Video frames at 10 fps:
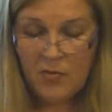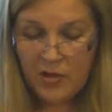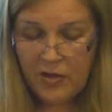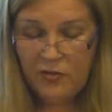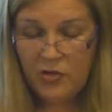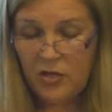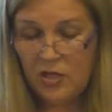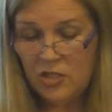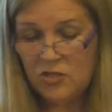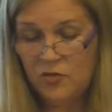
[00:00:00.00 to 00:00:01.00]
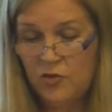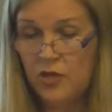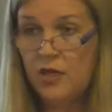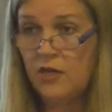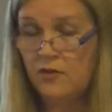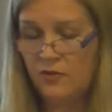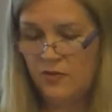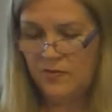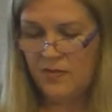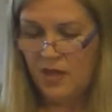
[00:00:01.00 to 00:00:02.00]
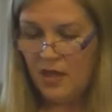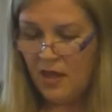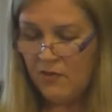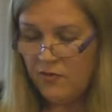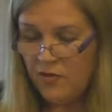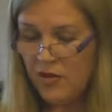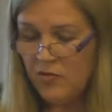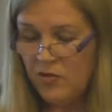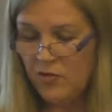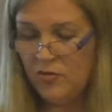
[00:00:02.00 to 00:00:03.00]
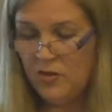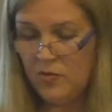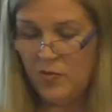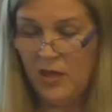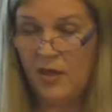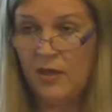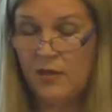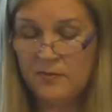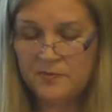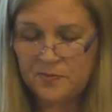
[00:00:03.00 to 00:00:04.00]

Pray for him to forgive and free me from the pain